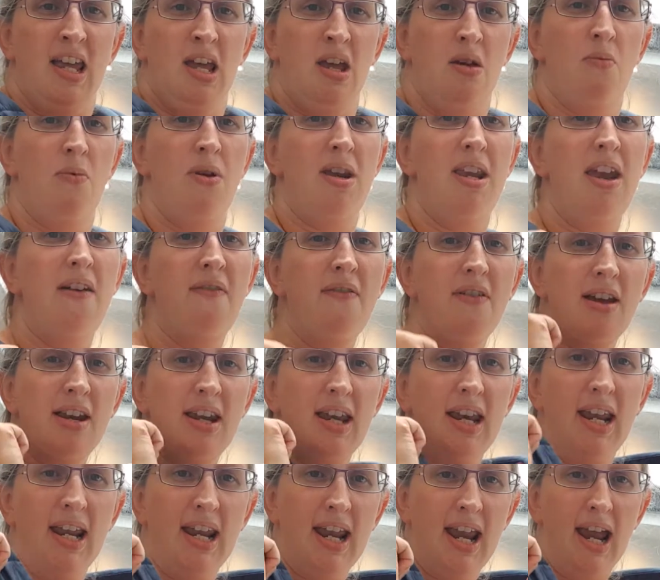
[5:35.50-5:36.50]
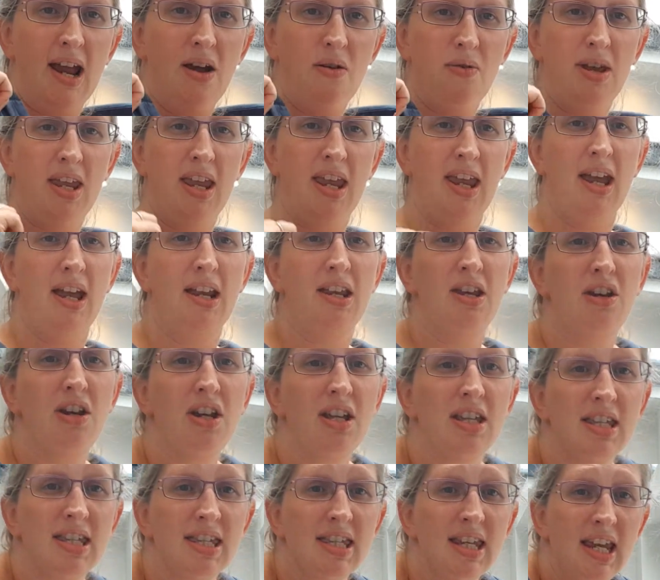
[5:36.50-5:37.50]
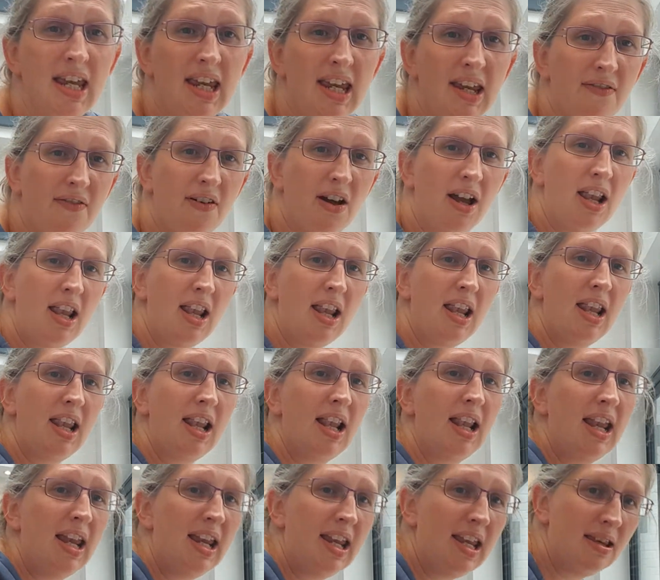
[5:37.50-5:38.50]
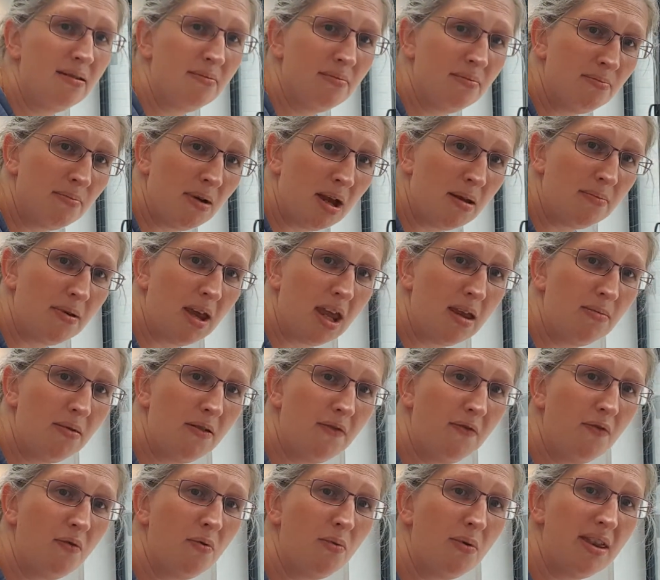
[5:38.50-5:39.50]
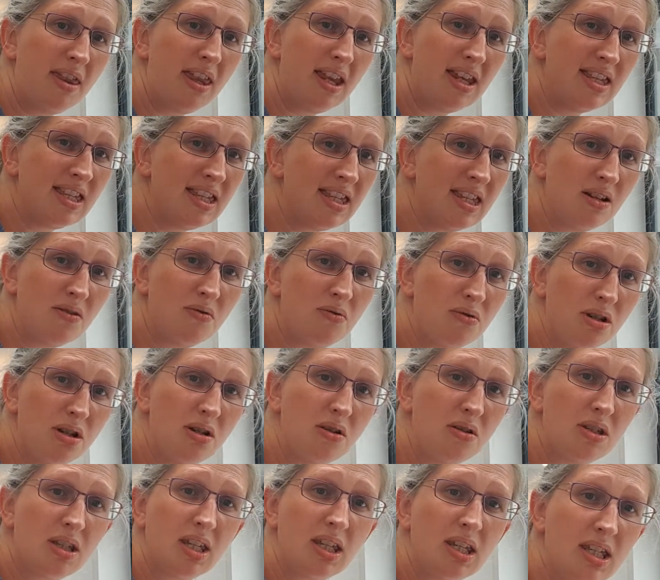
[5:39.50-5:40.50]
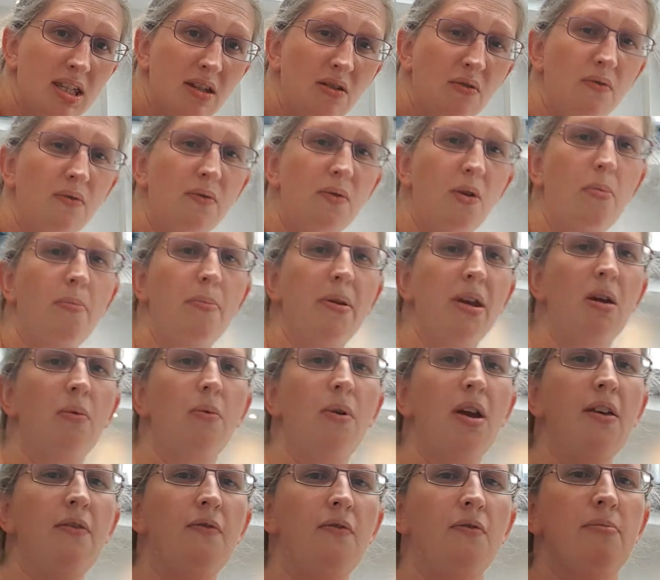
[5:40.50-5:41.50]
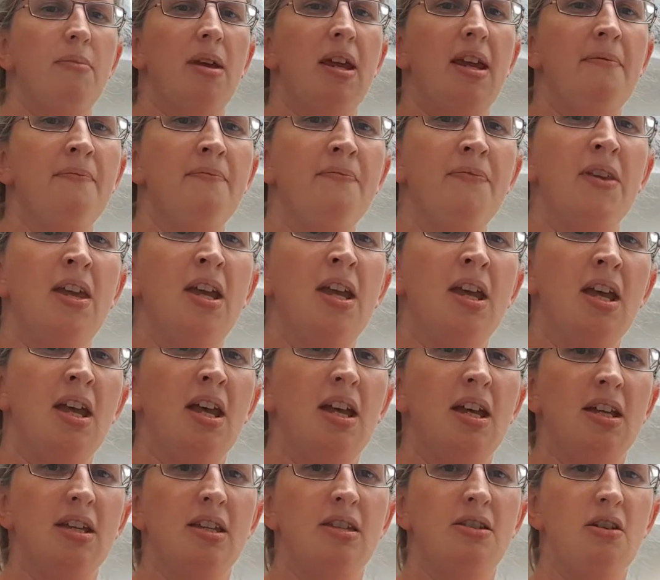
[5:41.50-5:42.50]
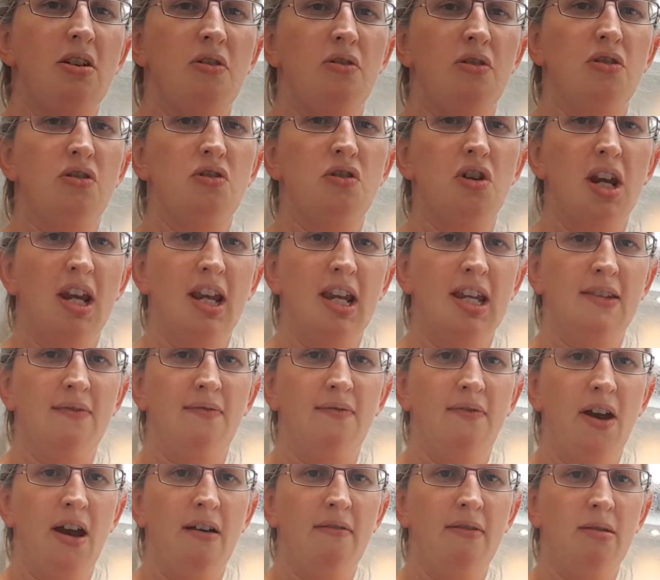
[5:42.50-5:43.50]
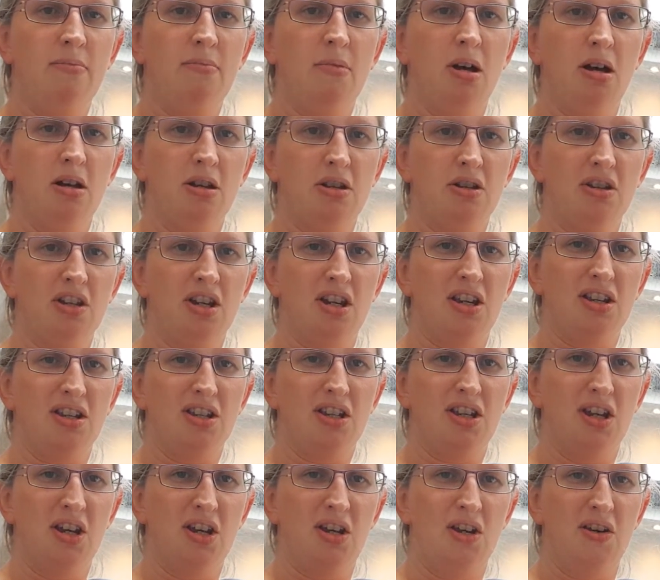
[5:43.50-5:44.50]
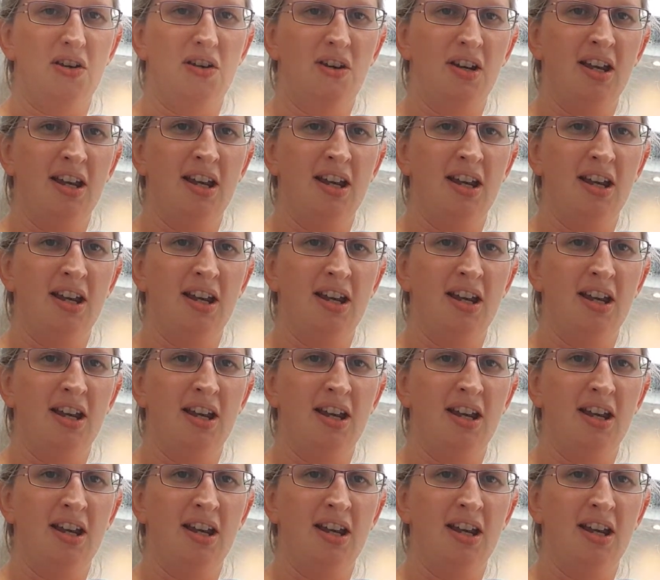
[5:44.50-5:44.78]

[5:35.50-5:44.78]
we're never going to get it out here. And you can see if I lean my baby forward, they're still loose, they're still flopping away from me. So the trick is very much to,